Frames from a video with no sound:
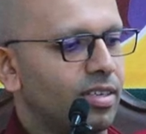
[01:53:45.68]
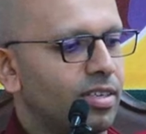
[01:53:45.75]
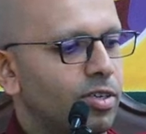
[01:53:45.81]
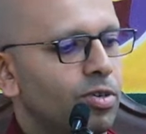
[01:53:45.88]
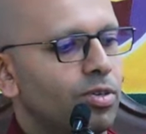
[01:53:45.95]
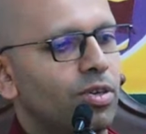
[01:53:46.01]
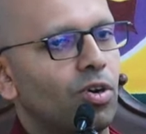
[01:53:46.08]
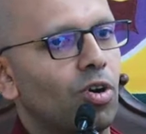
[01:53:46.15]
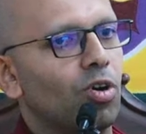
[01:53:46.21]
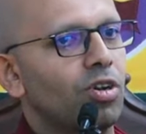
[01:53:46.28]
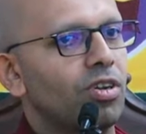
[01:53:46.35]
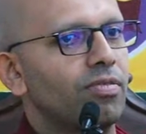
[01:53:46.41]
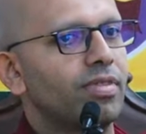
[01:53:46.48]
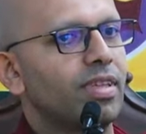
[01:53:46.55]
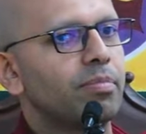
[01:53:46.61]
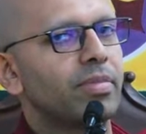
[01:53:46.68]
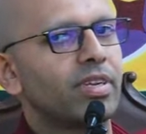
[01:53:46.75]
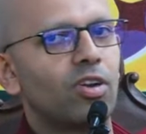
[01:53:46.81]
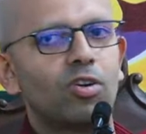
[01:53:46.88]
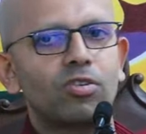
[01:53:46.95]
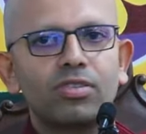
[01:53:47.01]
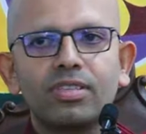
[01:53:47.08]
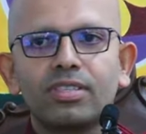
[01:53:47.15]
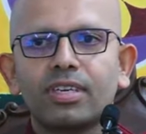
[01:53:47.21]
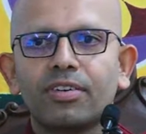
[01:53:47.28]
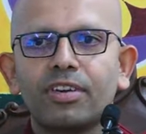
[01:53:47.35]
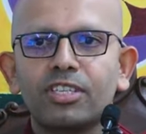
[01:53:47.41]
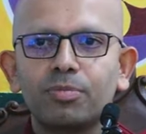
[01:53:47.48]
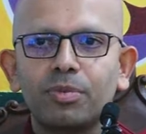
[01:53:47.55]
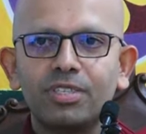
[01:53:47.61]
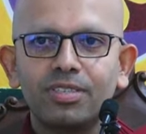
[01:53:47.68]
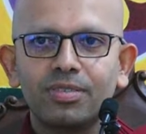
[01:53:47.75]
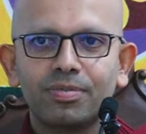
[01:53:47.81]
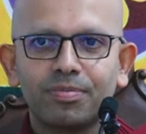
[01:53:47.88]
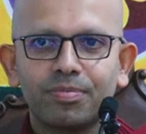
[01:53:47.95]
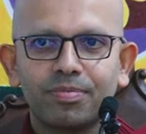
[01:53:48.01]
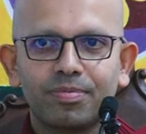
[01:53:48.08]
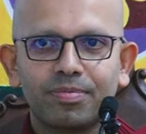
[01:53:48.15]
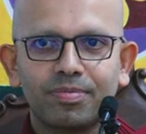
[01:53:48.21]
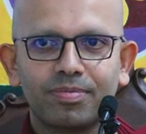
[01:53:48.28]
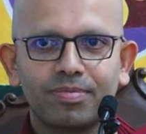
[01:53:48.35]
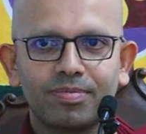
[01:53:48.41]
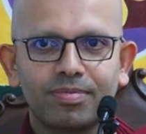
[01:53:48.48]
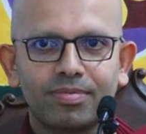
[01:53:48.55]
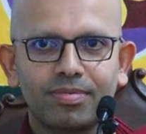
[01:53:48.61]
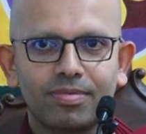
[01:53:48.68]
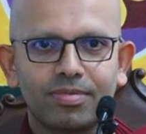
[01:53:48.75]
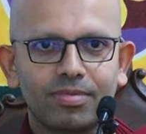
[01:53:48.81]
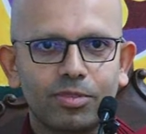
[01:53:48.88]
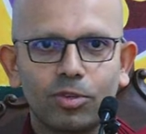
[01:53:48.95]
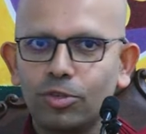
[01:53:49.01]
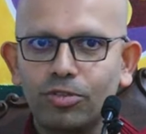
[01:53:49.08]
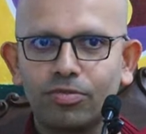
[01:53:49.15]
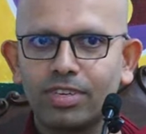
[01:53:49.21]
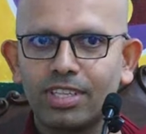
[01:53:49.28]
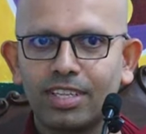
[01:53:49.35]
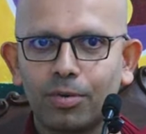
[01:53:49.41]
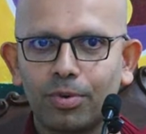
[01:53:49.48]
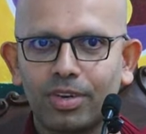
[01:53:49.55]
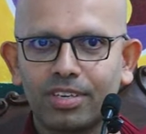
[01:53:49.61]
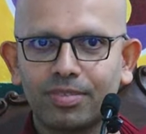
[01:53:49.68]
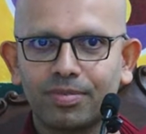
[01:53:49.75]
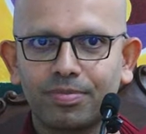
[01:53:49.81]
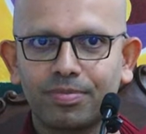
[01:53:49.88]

Don't all of them belong to this arrangement? Don't you feel that way?